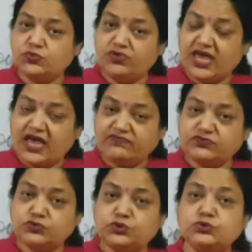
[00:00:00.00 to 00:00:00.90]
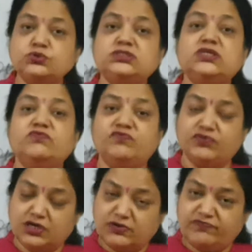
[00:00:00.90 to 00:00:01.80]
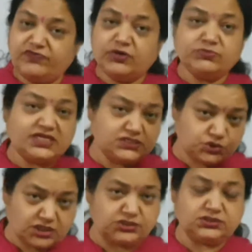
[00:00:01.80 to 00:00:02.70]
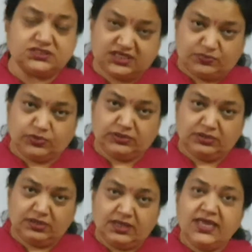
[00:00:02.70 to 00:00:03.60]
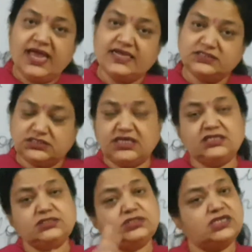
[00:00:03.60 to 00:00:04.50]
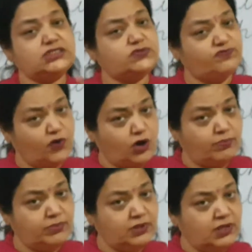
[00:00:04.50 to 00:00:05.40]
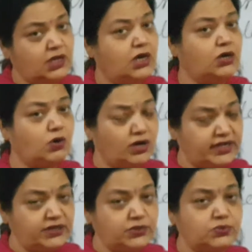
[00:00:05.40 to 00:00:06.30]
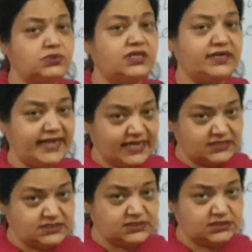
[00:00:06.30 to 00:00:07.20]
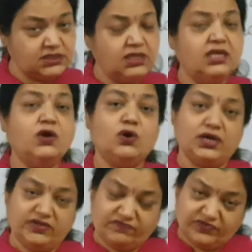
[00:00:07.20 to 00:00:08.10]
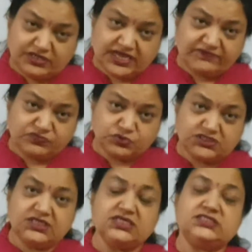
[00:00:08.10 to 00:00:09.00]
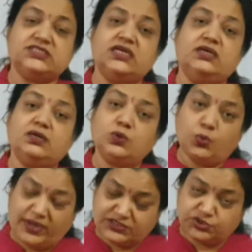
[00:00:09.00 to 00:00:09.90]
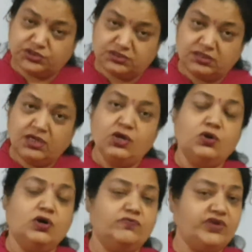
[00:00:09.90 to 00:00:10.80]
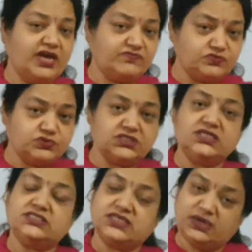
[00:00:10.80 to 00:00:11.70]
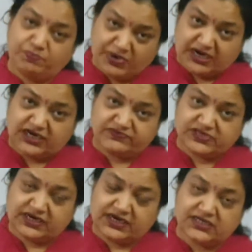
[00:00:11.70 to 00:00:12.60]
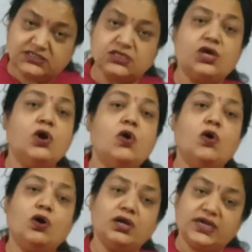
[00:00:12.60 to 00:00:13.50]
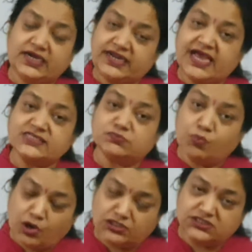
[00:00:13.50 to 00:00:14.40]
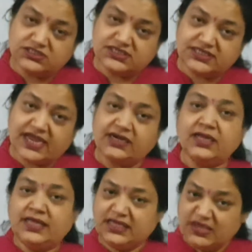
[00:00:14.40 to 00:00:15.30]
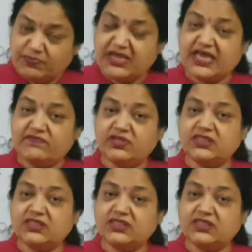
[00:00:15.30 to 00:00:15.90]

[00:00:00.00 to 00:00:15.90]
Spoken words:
So we have to choose the verb from the instructions given and change its form according to the tense, or if we have to see it's a question, or we have to see it's an imperative sentence, or it has models in that. Keeping